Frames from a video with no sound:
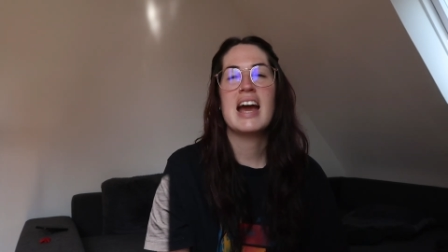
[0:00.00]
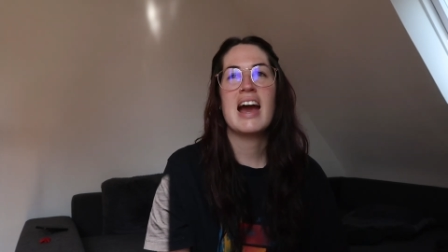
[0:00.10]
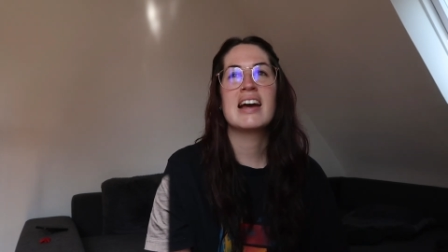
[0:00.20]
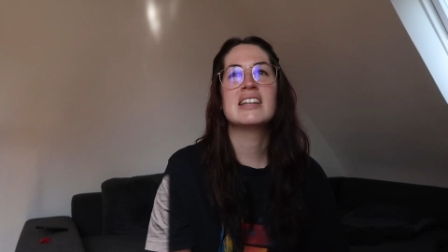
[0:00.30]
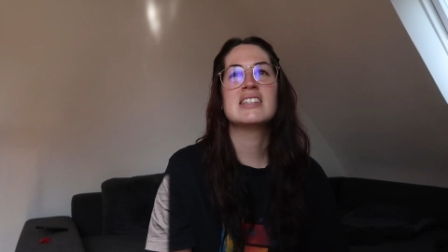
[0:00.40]

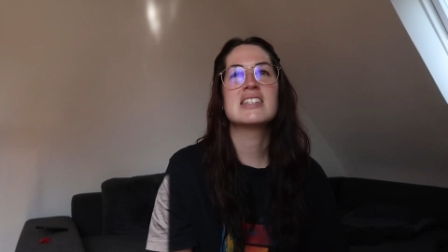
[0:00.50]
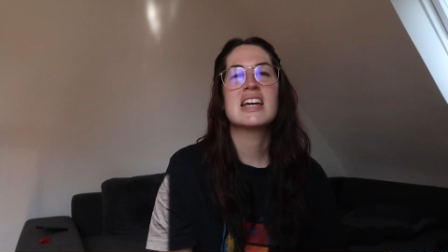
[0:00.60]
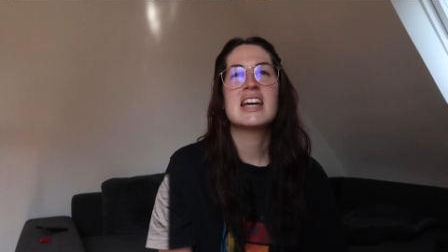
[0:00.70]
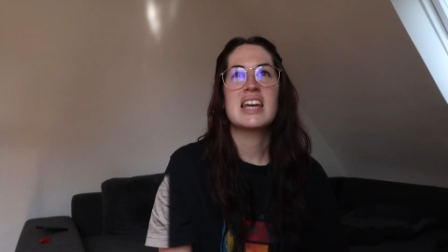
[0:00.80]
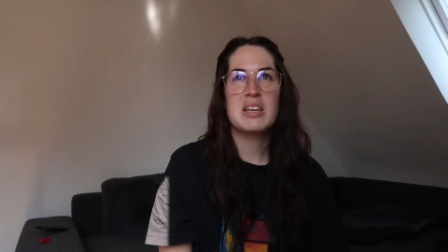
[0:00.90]
and
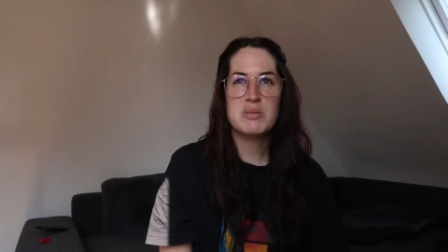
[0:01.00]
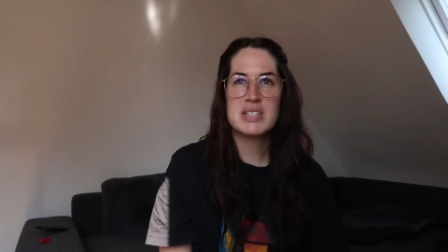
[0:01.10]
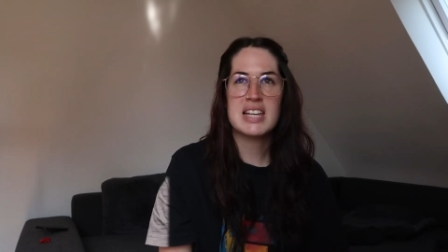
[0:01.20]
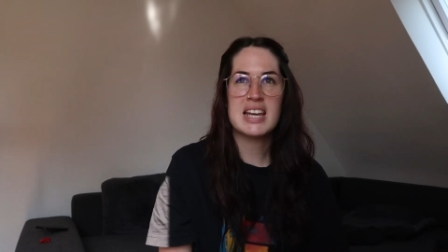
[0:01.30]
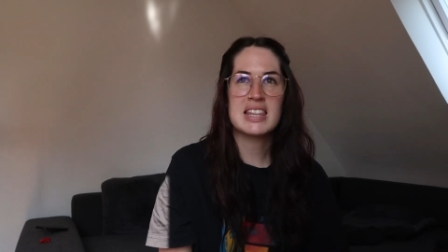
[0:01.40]
he
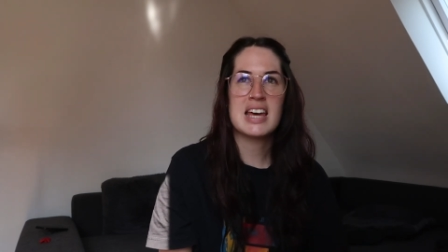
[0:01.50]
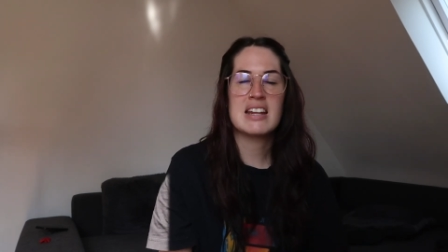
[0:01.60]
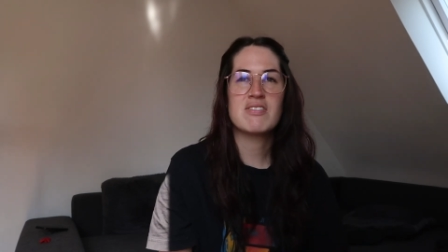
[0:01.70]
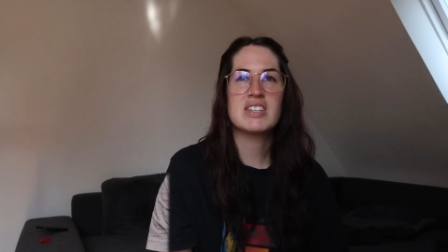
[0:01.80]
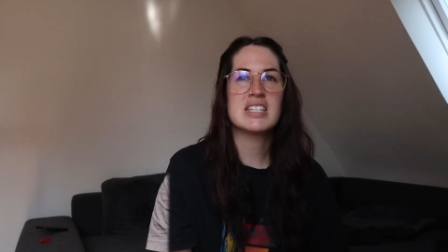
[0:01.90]
was saying
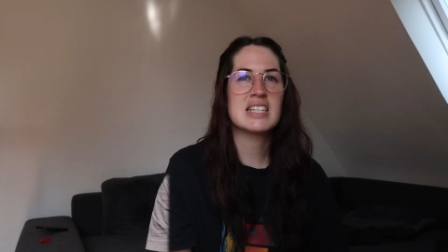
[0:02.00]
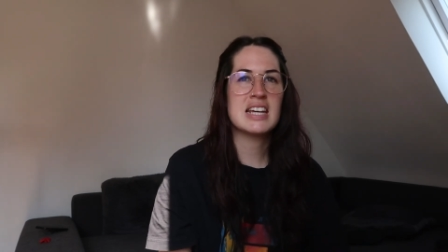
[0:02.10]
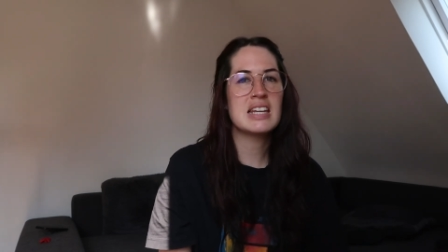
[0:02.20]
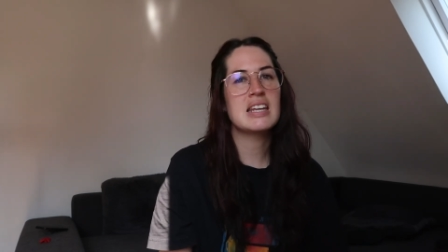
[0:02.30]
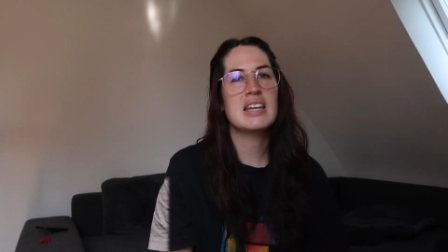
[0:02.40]
that if there's
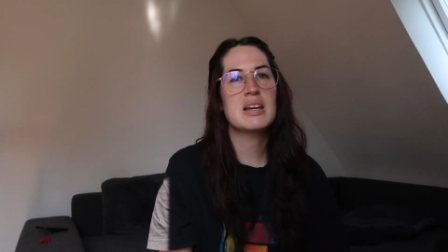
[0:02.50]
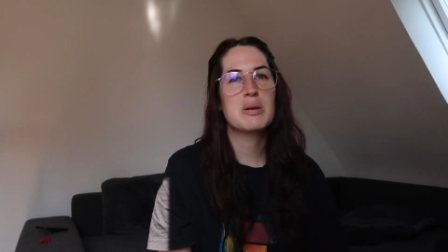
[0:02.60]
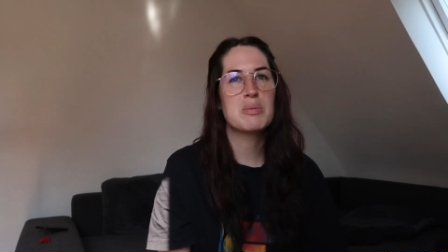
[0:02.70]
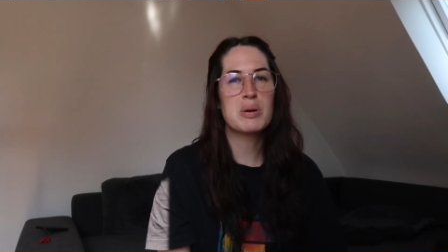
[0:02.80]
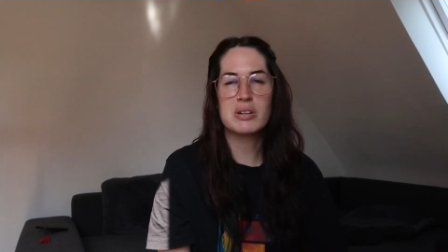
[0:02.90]
any
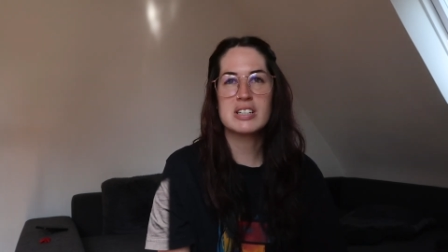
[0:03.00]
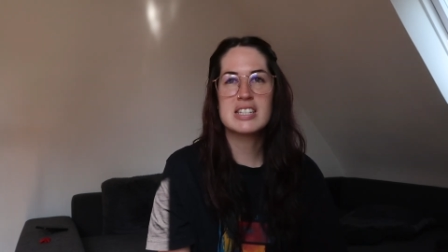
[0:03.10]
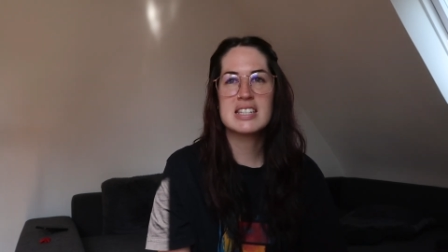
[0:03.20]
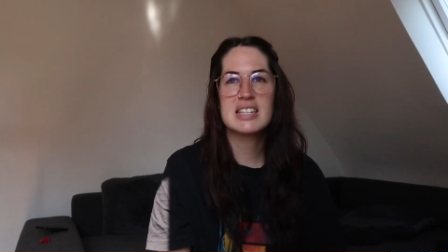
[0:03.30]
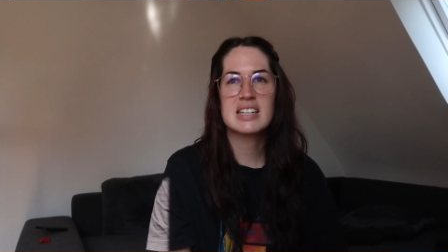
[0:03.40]

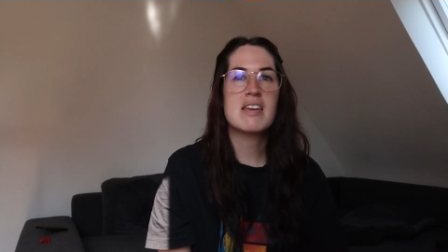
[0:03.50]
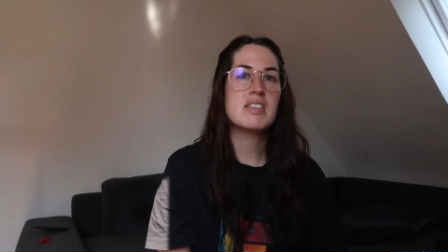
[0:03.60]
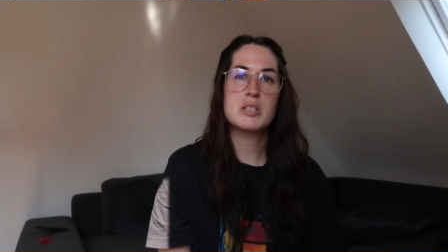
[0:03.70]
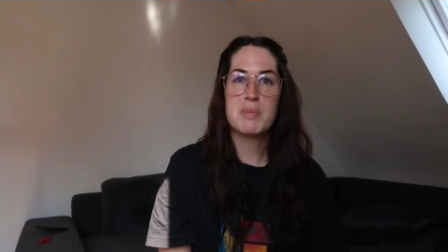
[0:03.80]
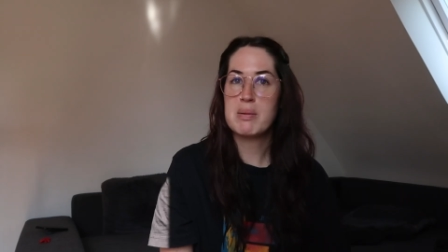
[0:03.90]
books
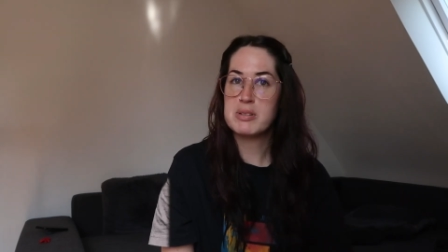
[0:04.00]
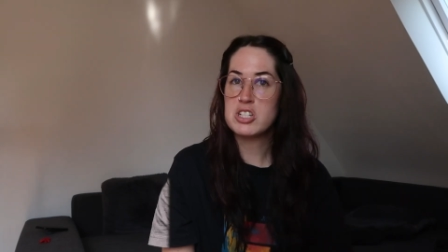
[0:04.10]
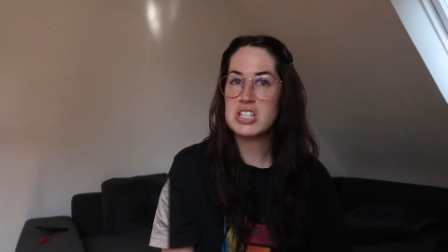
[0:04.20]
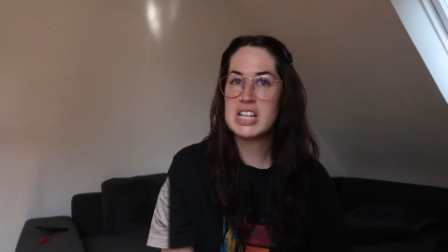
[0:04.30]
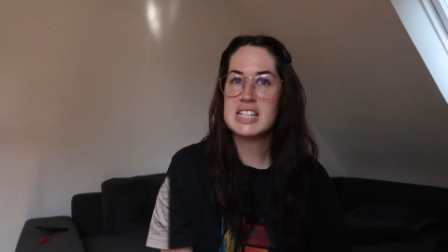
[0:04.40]
that this
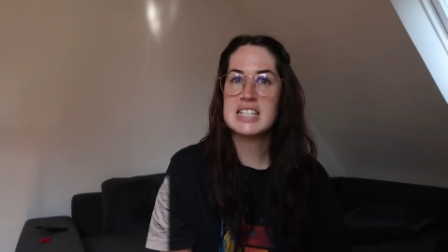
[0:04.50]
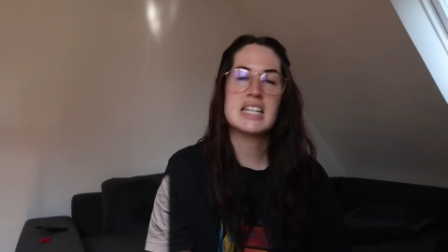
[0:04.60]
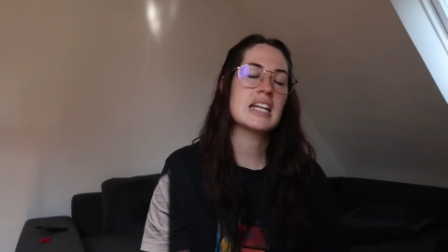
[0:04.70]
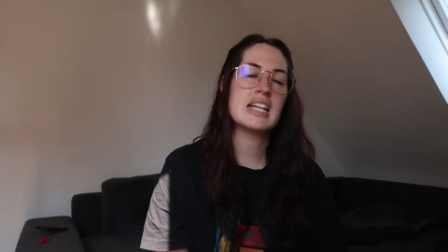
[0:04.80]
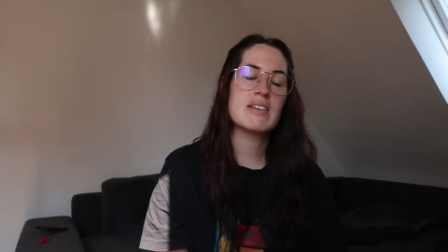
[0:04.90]
publisher does
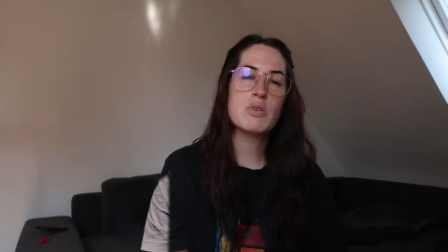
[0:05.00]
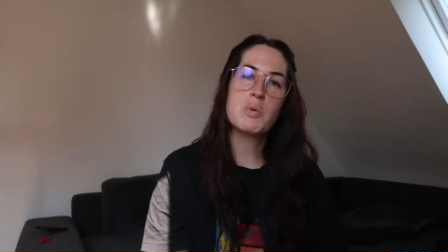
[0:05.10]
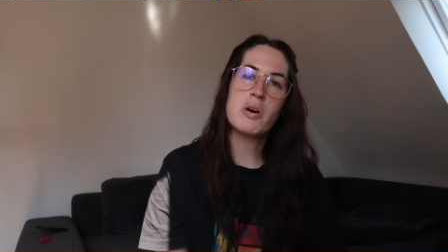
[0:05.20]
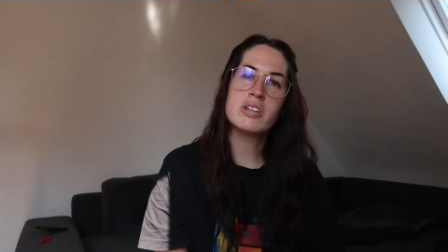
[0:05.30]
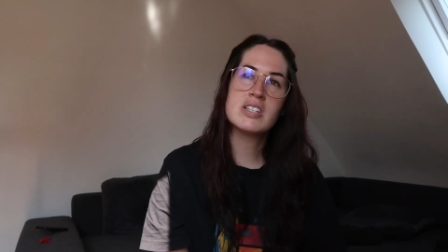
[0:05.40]
that I'd ever
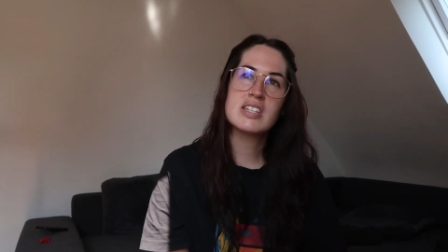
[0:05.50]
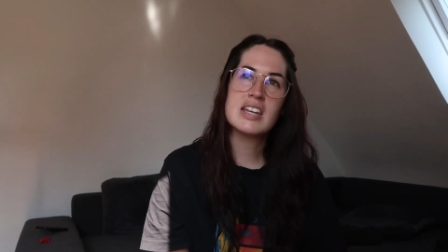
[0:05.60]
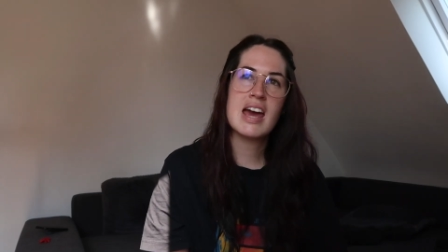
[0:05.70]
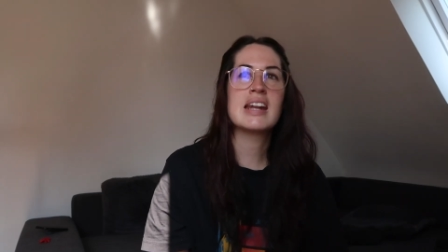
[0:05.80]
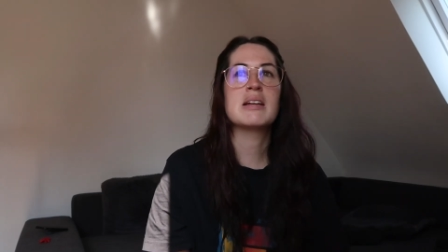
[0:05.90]
want
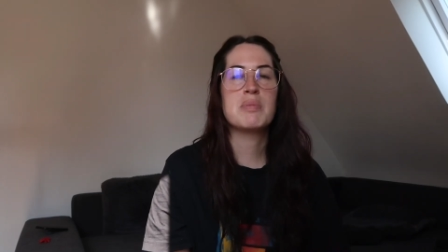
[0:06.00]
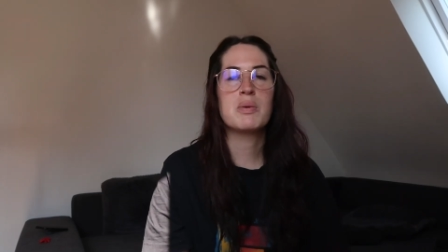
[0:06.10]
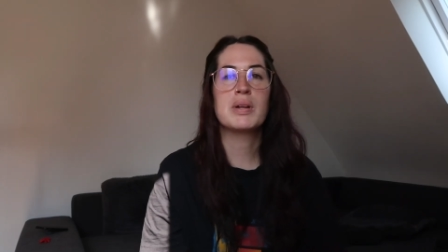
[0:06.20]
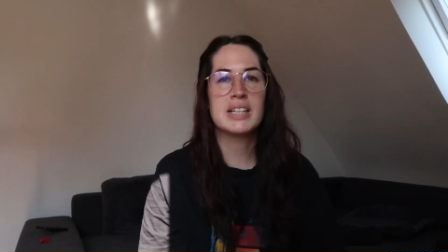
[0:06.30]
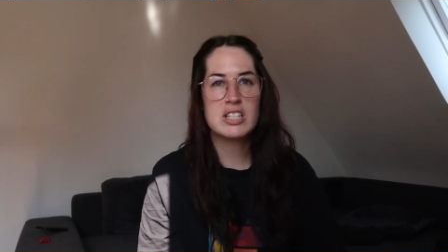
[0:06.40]
and I'd
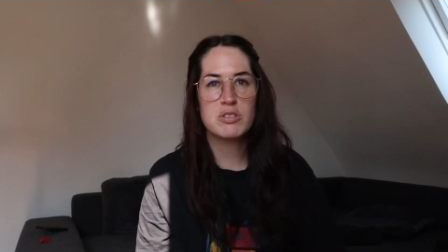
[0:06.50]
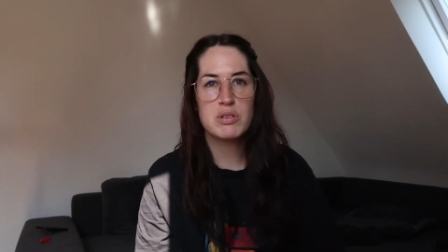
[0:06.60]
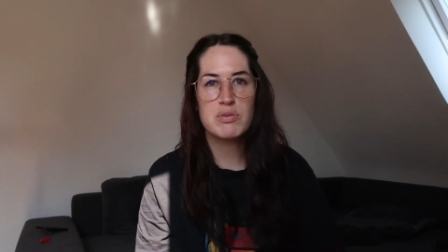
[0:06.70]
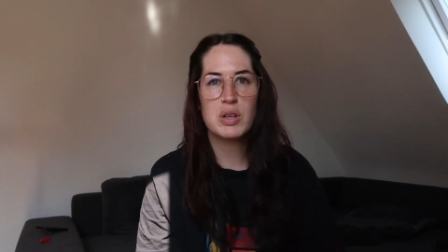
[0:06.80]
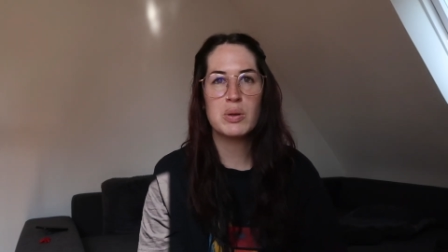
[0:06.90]
be willing to
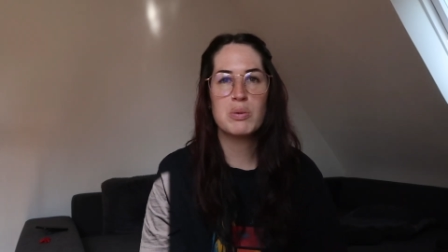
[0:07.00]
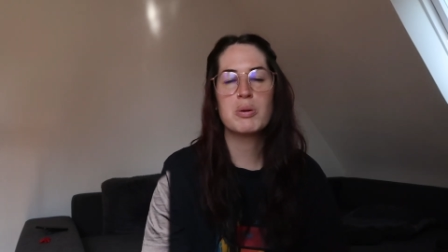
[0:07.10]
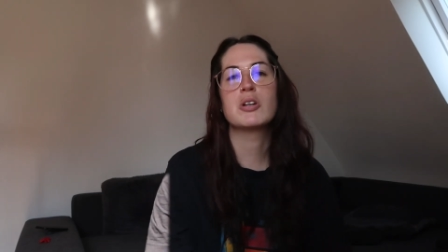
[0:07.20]
review,